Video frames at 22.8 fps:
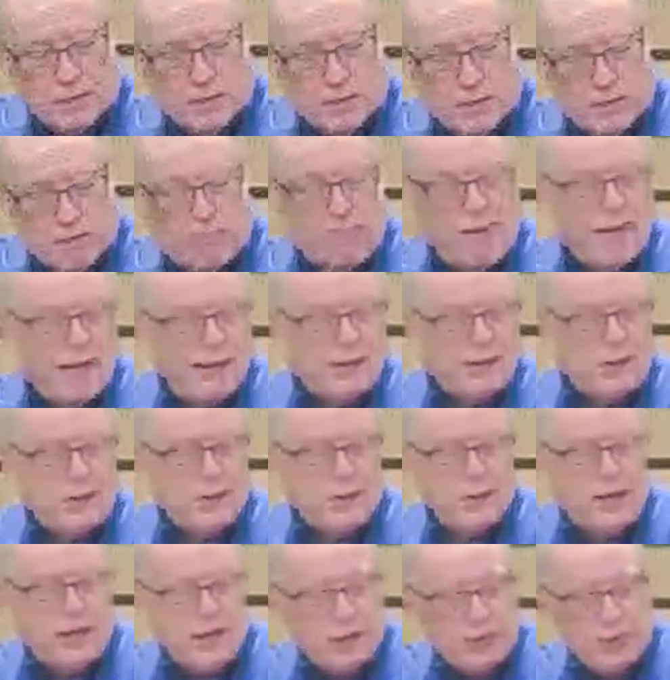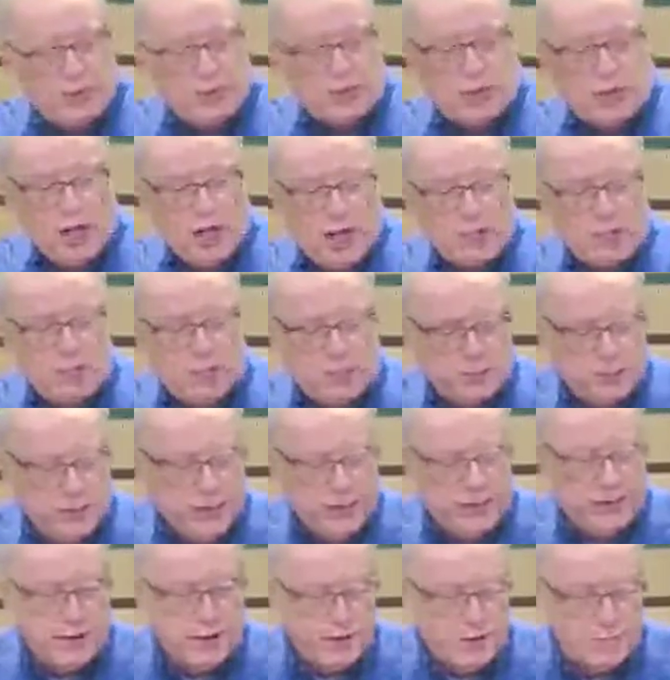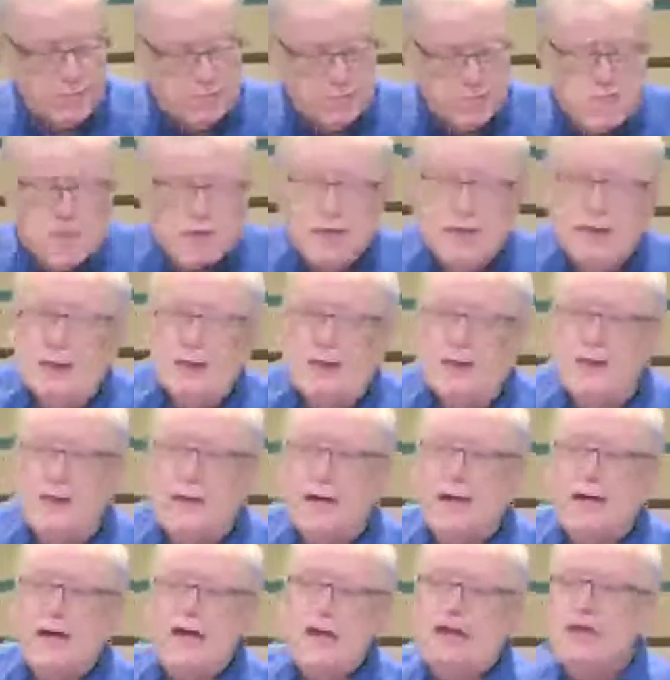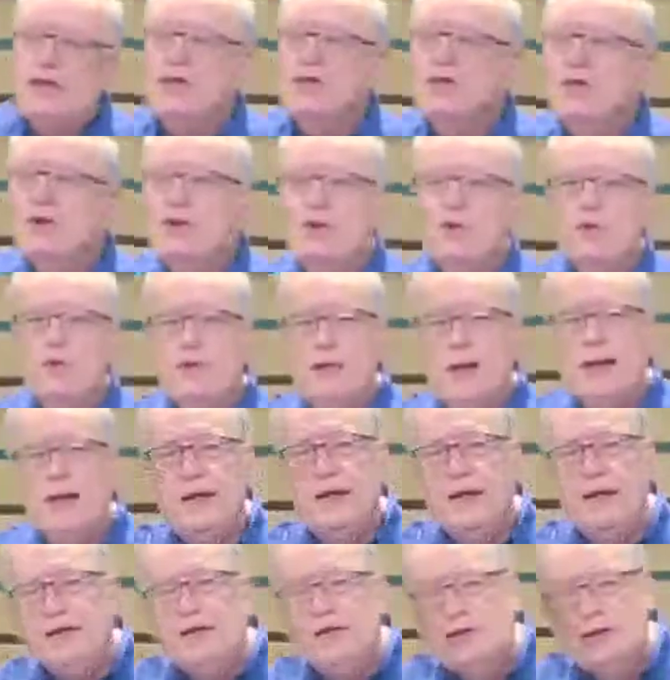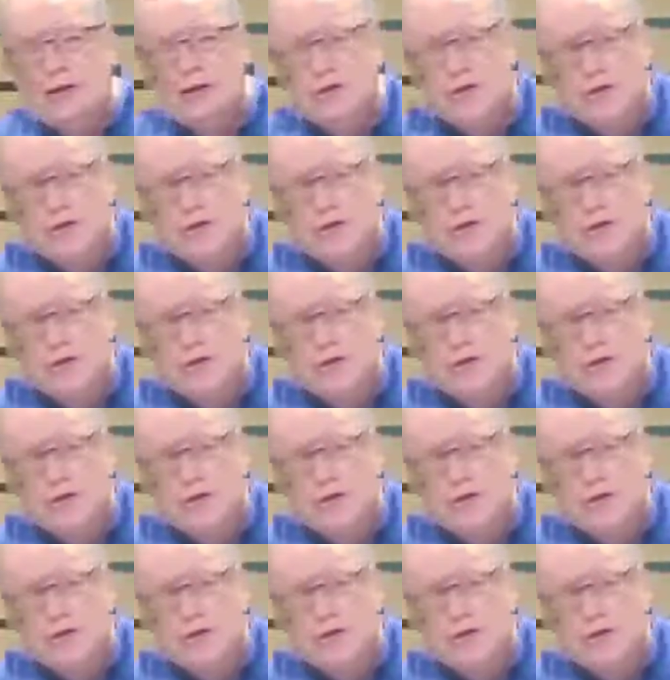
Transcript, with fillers: In fact, it was after a time of prayer that he knew that he should